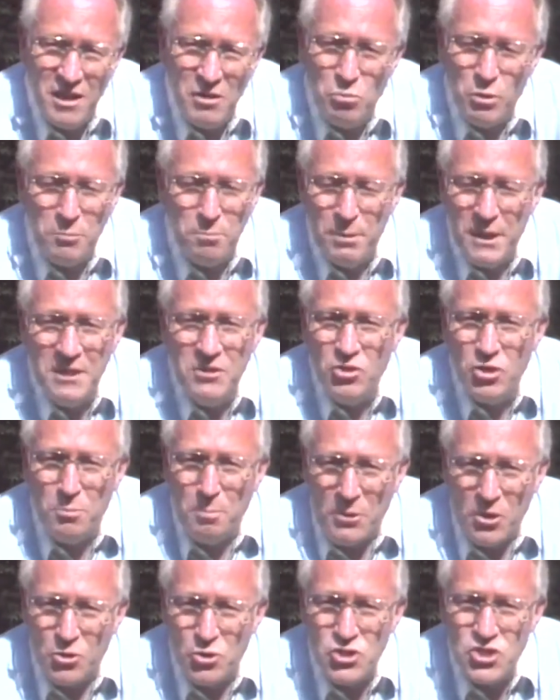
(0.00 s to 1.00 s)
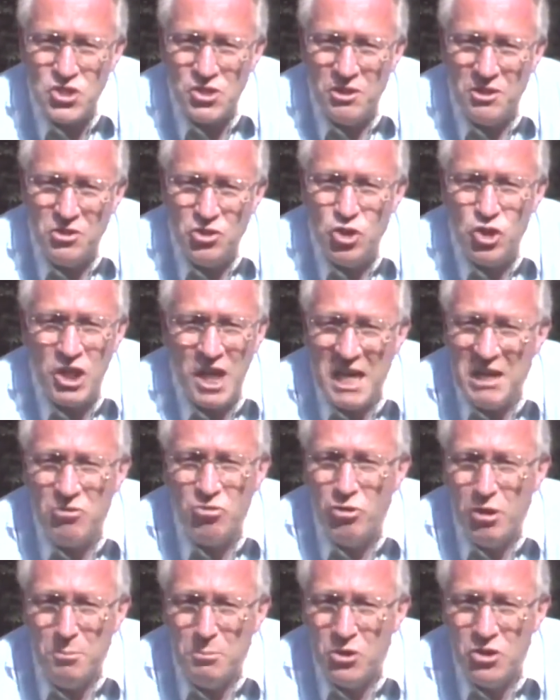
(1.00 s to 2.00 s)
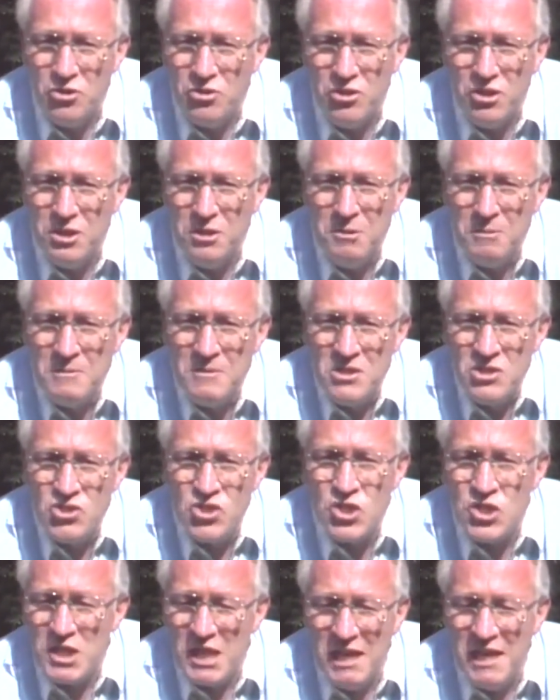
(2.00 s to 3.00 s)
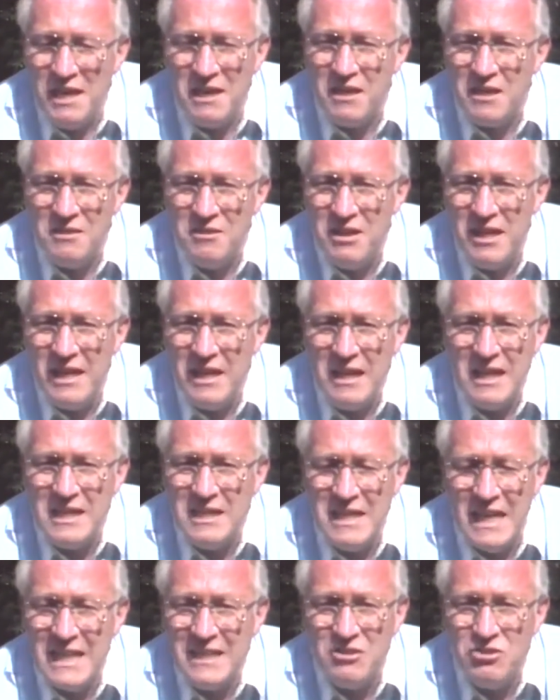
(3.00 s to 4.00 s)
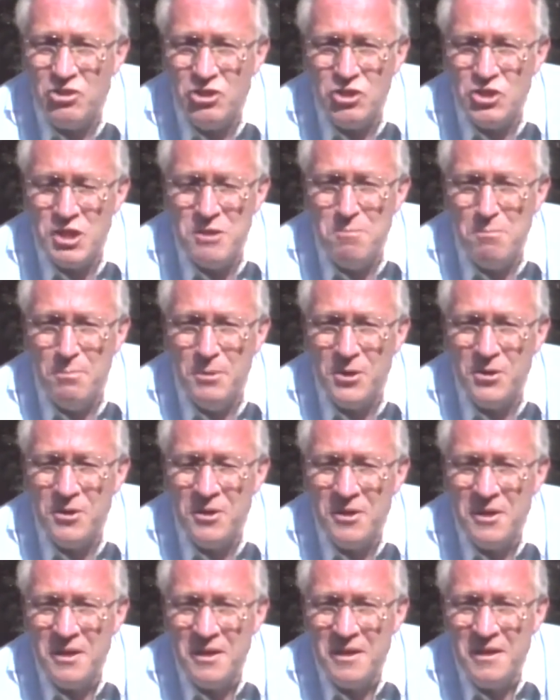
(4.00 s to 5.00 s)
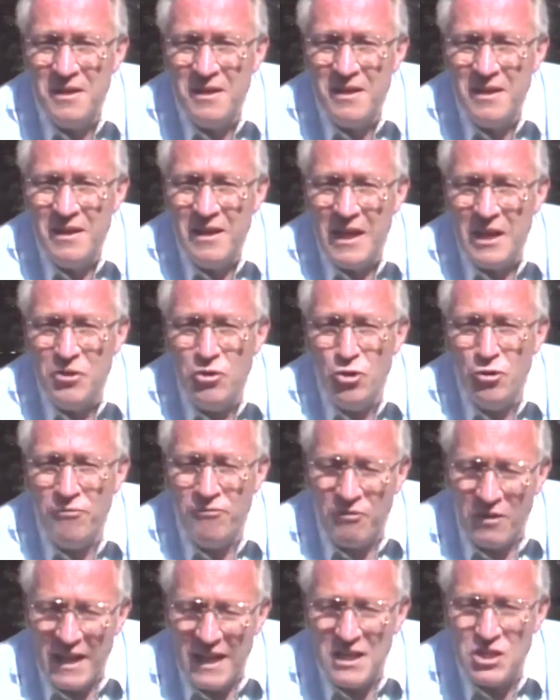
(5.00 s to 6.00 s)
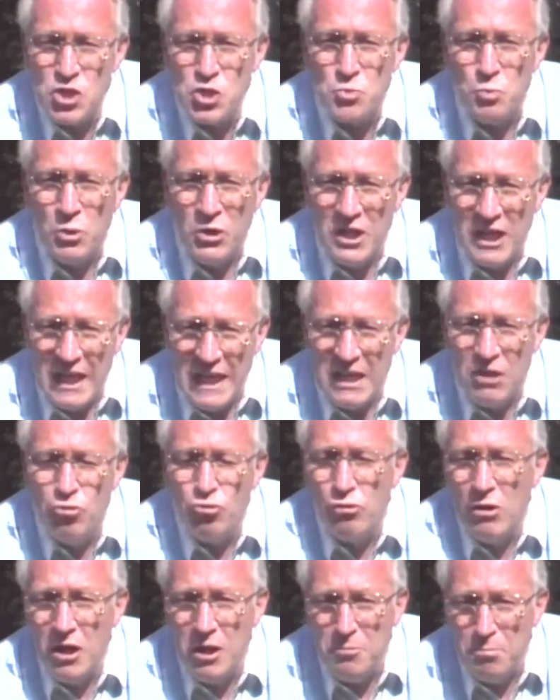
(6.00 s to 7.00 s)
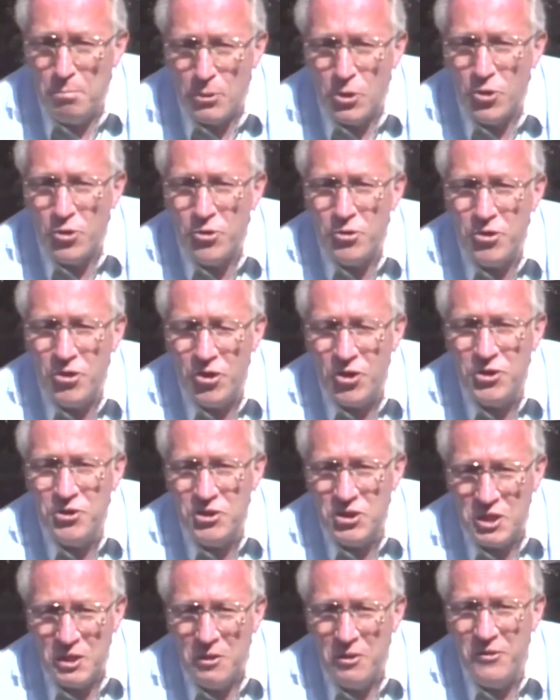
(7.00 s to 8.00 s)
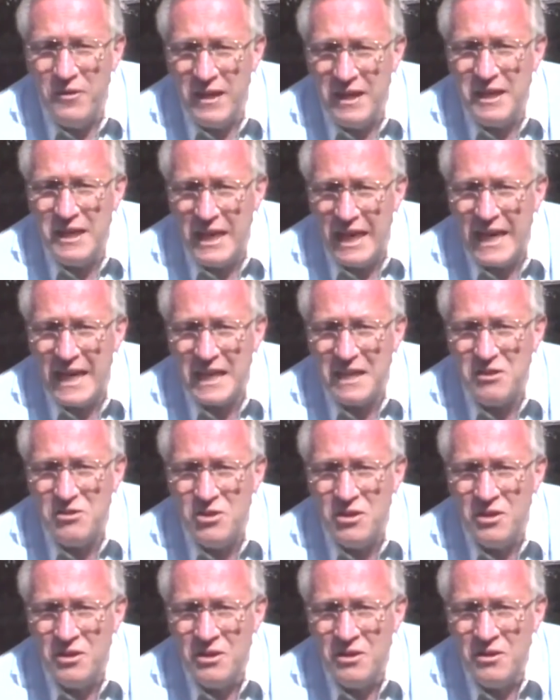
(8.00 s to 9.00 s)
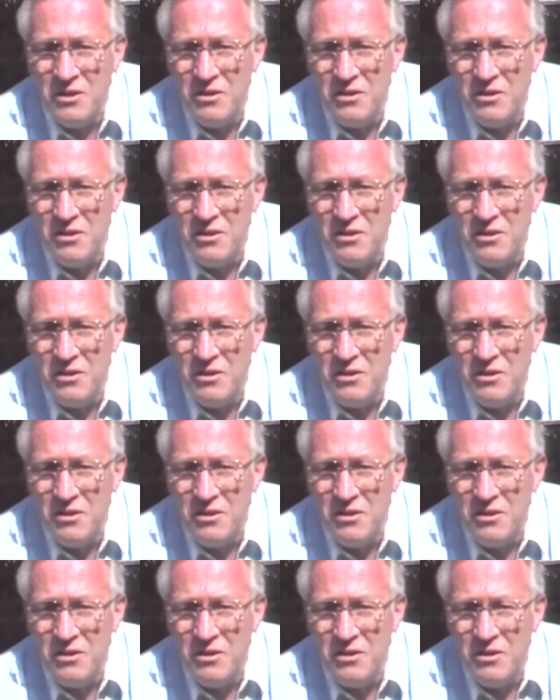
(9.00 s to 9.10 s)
They would bring the person and chain them to the stake and then ignite the timber, and their flesh would literally burn until they died.